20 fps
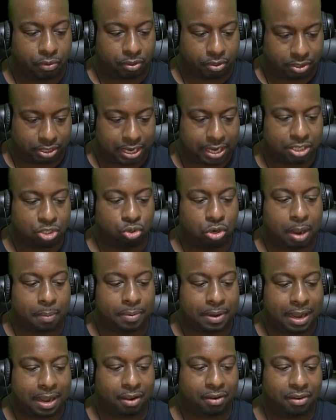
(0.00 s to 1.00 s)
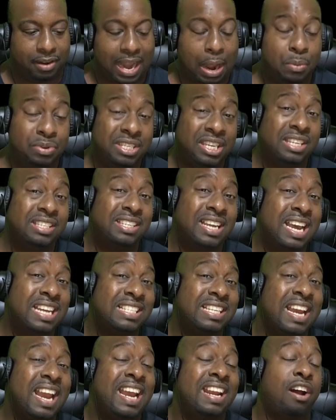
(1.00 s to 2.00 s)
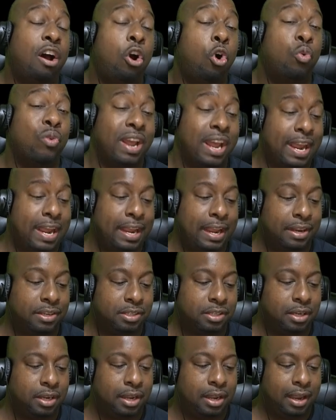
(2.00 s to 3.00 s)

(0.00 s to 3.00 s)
test drop down. Now we see test and on edge,